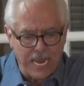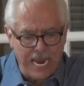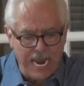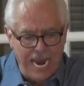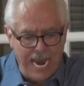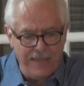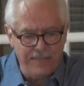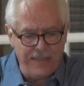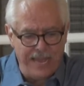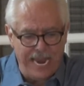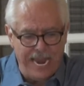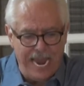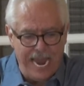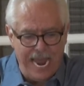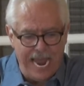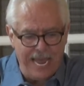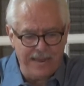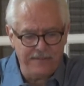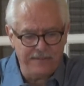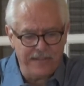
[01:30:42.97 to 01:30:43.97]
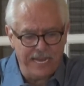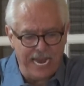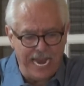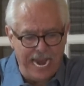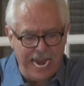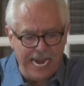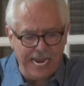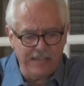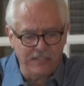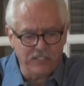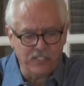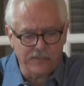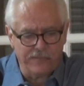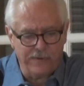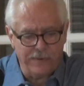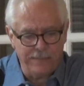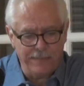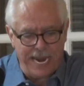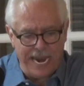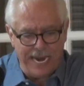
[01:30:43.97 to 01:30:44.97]
and they had the hands of
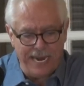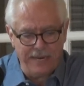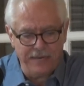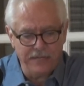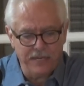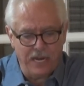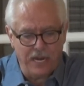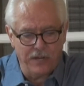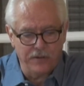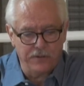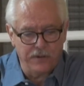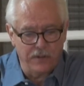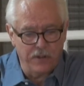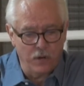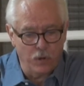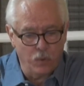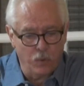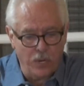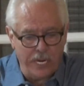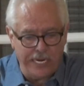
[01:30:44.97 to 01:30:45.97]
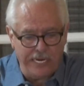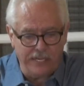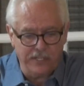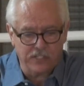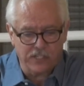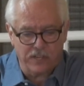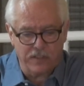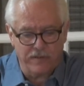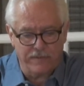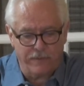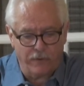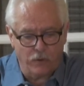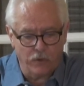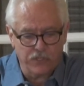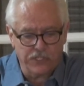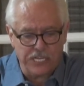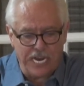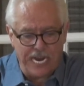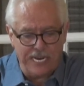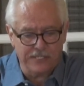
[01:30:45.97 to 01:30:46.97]
a man under their wings on the four
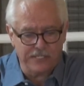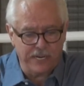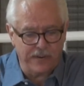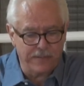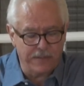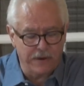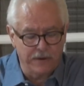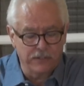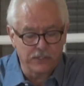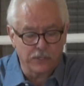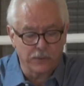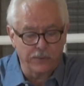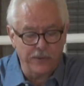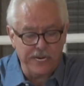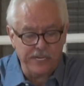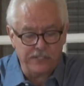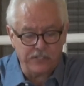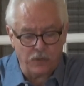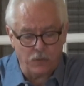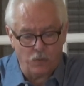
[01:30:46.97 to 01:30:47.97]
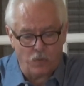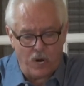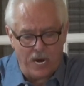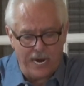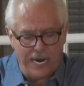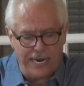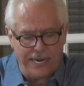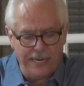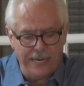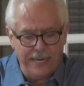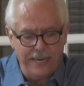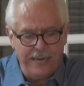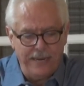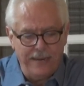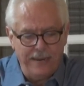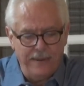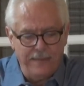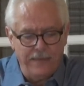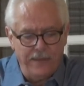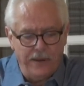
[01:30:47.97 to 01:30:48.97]
sides. Now, there's a reason why
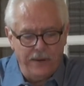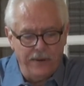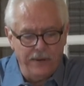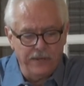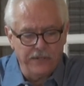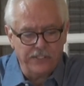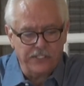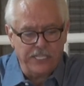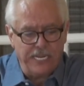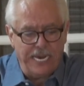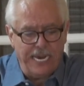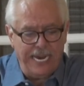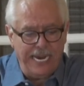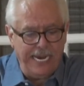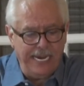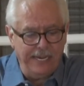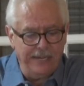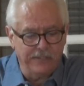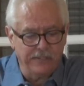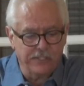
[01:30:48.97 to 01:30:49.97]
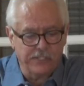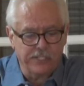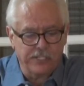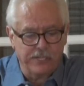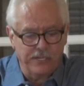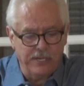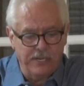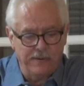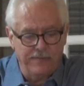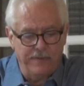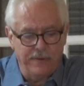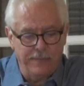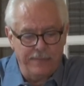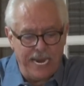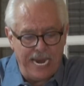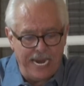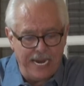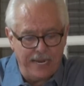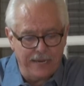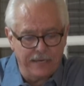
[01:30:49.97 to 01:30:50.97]
there is the hands of a
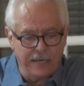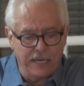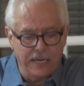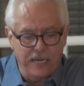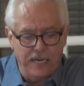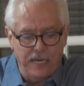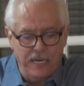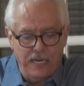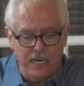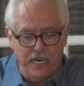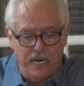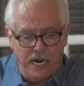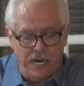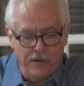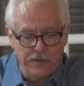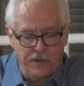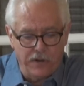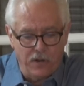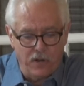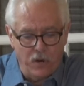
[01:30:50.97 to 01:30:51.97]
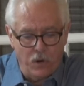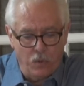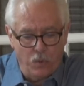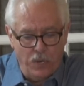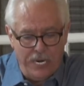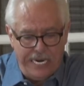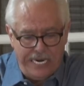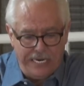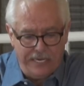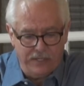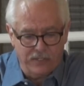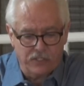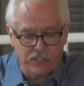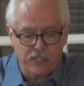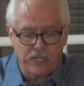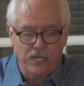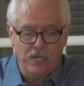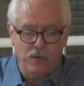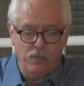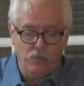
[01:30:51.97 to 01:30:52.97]
man under their wings.
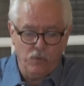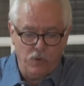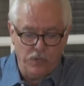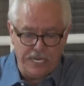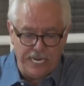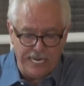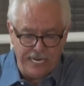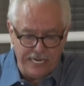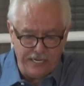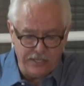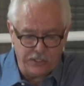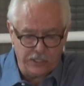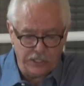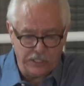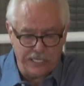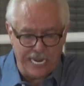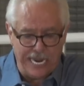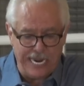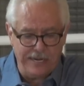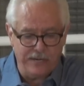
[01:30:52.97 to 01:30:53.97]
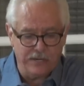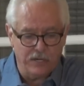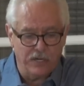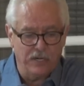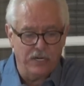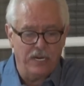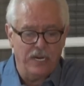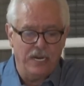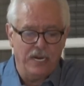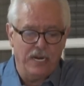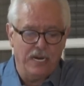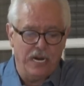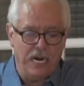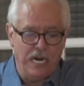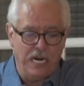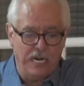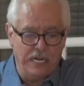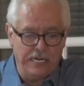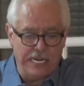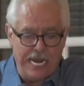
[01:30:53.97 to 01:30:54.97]
We'll get into later
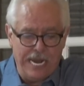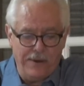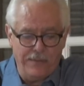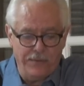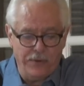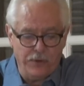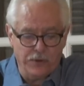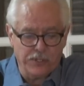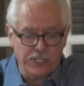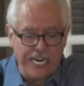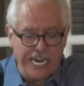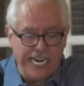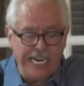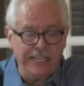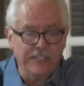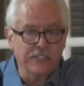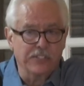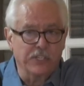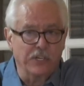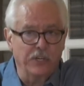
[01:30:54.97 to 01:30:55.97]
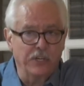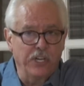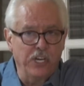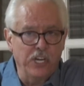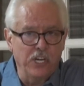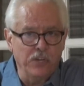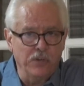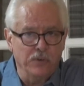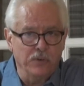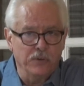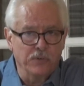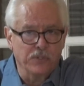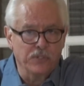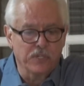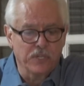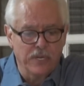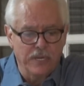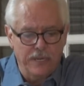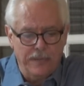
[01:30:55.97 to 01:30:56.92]
on how those hands are used